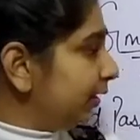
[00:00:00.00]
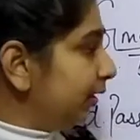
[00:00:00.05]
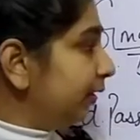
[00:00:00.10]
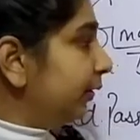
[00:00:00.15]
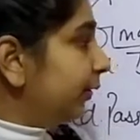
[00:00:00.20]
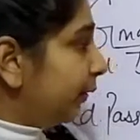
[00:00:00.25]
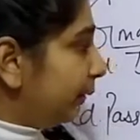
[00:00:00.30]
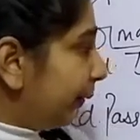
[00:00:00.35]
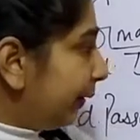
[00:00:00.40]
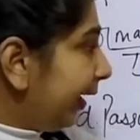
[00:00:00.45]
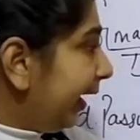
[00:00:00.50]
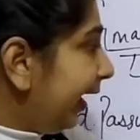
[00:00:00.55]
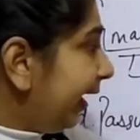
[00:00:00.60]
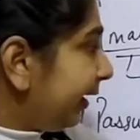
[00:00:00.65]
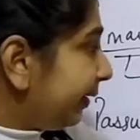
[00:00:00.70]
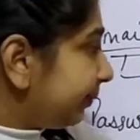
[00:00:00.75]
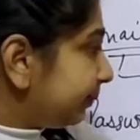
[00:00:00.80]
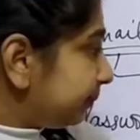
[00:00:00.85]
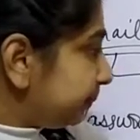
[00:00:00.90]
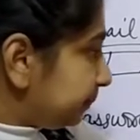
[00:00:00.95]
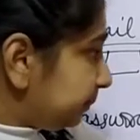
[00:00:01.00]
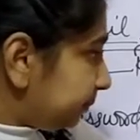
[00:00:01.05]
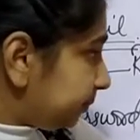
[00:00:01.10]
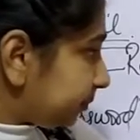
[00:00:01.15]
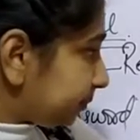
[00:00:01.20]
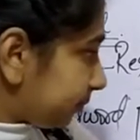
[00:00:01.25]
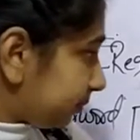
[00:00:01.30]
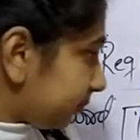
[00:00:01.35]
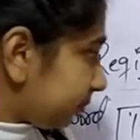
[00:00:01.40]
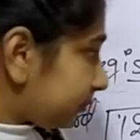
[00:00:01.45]
Okay,
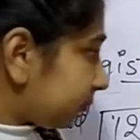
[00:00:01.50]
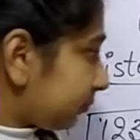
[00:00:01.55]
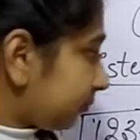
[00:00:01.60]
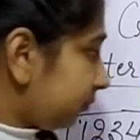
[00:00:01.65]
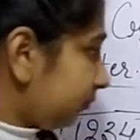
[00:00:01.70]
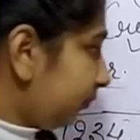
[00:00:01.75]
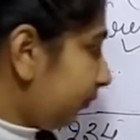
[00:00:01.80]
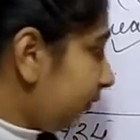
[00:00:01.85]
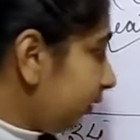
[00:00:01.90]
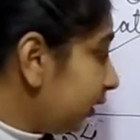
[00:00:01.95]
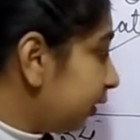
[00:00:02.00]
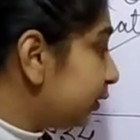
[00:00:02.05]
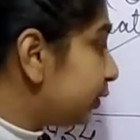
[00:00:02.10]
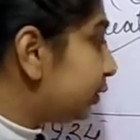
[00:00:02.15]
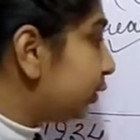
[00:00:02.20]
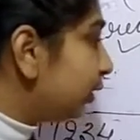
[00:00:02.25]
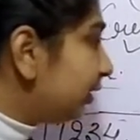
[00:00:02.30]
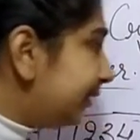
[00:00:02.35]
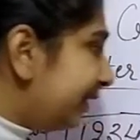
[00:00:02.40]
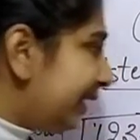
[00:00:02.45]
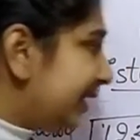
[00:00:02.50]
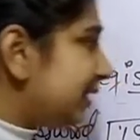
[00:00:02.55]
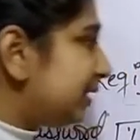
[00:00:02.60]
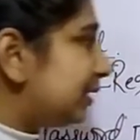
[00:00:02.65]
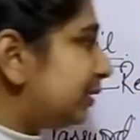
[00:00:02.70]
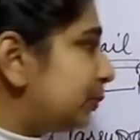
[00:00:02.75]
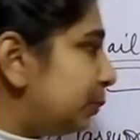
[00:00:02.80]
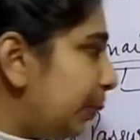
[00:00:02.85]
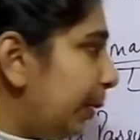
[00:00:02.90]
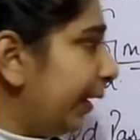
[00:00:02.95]
so
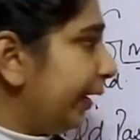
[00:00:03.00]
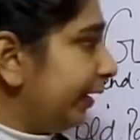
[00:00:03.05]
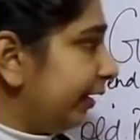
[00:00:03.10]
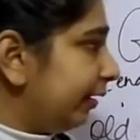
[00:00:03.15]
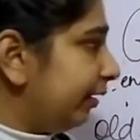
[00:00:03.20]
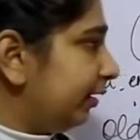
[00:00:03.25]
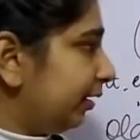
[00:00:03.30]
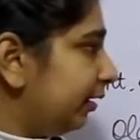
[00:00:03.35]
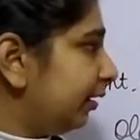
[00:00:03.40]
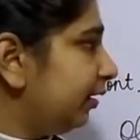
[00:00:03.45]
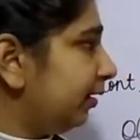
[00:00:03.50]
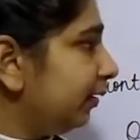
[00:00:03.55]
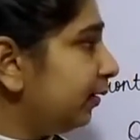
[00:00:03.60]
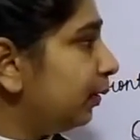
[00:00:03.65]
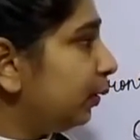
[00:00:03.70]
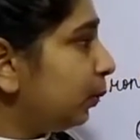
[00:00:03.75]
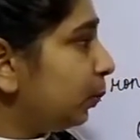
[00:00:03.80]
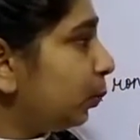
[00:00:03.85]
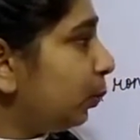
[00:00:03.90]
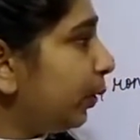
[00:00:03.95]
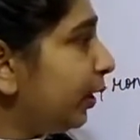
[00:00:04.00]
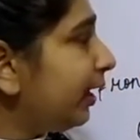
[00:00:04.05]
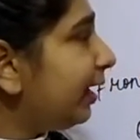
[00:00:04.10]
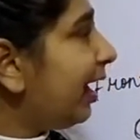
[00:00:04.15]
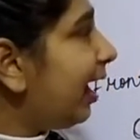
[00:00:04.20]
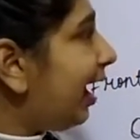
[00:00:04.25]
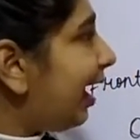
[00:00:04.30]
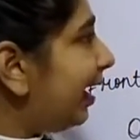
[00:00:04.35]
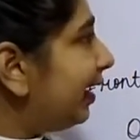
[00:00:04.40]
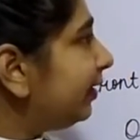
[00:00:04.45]
this way we
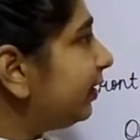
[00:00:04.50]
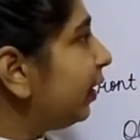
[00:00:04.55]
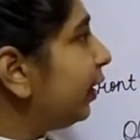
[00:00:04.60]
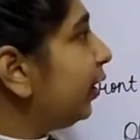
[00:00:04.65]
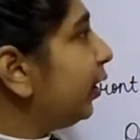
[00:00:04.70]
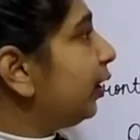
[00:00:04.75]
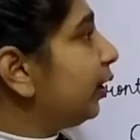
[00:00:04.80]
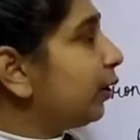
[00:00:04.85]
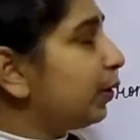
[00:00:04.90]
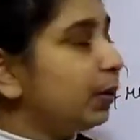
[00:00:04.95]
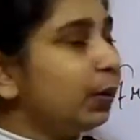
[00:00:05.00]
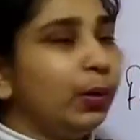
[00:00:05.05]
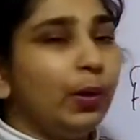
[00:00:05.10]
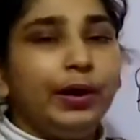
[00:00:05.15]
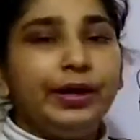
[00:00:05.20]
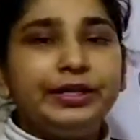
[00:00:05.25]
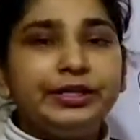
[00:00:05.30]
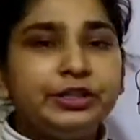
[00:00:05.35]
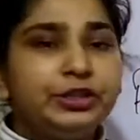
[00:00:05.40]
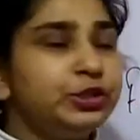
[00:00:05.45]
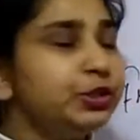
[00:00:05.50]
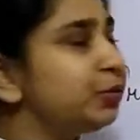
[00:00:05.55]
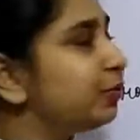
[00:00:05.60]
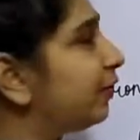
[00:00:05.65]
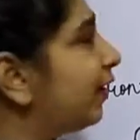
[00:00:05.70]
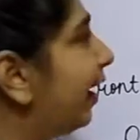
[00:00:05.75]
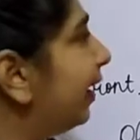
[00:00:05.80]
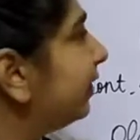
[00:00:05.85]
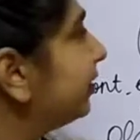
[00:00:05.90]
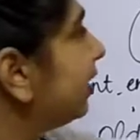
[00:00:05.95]
are going to
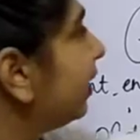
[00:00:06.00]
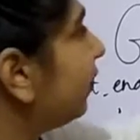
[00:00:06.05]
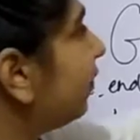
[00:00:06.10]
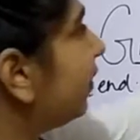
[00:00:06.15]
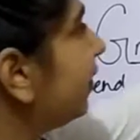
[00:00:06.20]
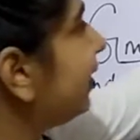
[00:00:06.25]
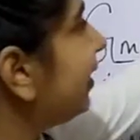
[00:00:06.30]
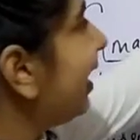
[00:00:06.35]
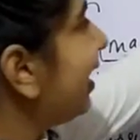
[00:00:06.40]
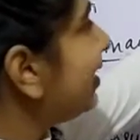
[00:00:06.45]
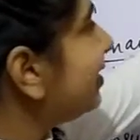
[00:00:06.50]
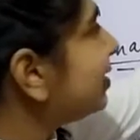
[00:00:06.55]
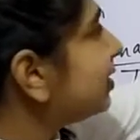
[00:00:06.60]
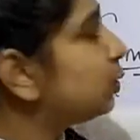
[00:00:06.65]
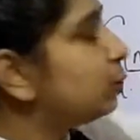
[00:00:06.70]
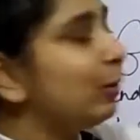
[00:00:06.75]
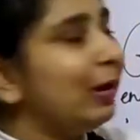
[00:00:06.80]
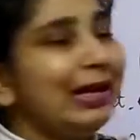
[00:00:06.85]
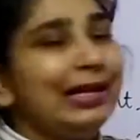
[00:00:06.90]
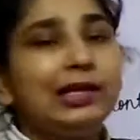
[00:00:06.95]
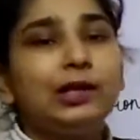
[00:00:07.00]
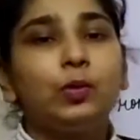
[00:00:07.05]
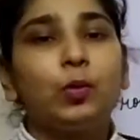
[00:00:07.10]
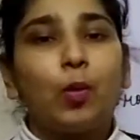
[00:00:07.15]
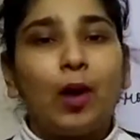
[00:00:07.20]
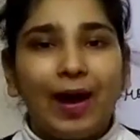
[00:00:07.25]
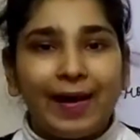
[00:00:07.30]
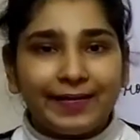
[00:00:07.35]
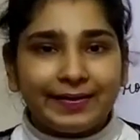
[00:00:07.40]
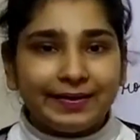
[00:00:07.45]
run our SQL
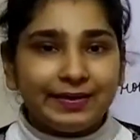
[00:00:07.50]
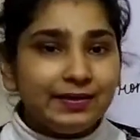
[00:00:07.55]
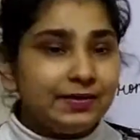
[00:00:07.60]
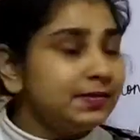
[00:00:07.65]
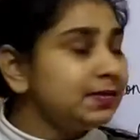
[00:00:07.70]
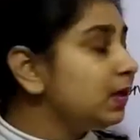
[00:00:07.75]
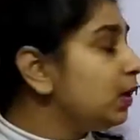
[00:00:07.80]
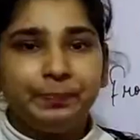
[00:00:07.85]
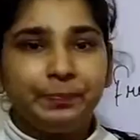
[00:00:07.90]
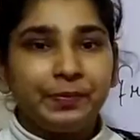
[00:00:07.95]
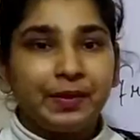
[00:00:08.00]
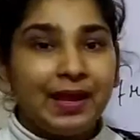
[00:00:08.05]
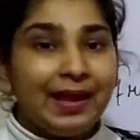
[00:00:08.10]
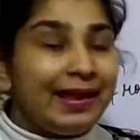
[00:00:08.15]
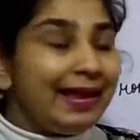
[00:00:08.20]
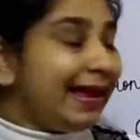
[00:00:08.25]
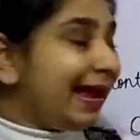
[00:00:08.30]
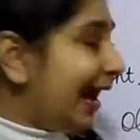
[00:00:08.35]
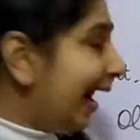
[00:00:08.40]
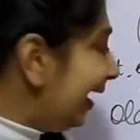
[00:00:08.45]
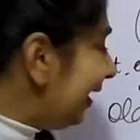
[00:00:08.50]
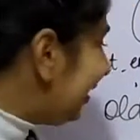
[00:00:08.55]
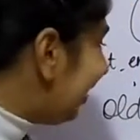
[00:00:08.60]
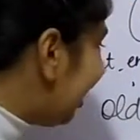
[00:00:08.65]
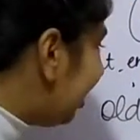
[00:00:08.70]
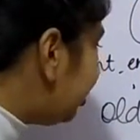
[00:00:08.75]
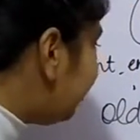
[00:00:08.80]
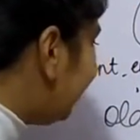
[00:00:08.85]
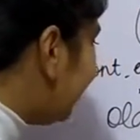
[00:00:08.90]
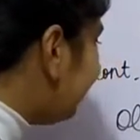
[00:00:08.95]
queries. And
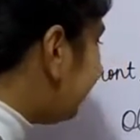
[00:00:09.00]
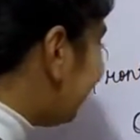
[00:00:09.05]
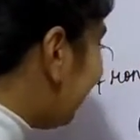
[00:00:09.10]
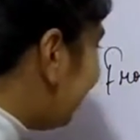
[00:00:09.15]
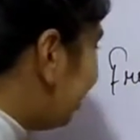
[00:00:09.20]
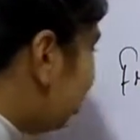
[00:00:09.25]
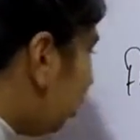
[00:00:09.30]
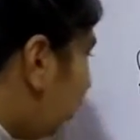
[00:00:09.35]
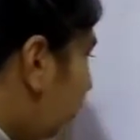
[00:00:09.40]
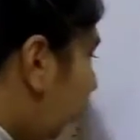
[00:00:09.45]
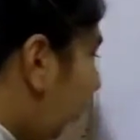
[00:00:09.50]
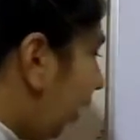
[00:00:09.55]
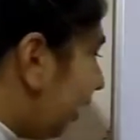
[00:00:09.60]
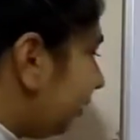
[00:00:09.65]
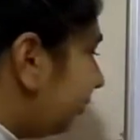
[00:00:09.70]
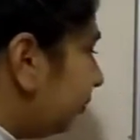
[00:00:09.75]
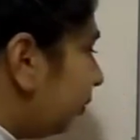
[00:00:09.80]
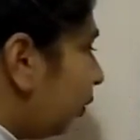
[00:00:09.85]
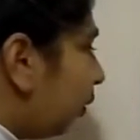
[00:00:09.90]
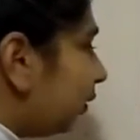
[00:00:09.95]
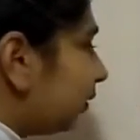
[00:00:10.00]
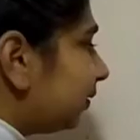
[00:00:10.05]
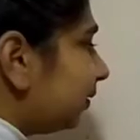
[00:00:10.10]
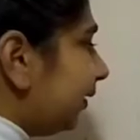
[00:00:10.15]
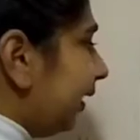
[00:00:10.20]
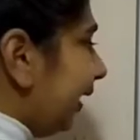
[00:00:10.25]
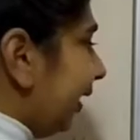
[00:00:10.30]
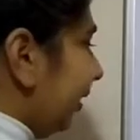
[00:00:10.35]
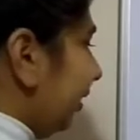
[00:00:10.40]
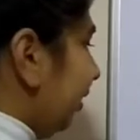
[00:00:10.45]
let me tell you one more
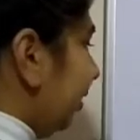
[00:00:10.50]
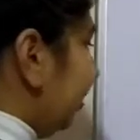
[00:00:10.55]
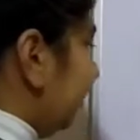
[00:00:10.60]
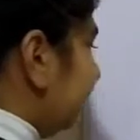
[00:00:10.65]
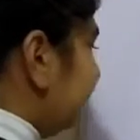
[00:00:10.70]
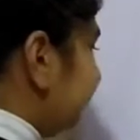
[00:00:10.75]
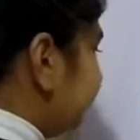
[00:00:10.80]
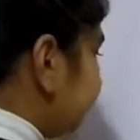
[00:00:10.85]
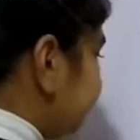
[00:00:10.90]
thing.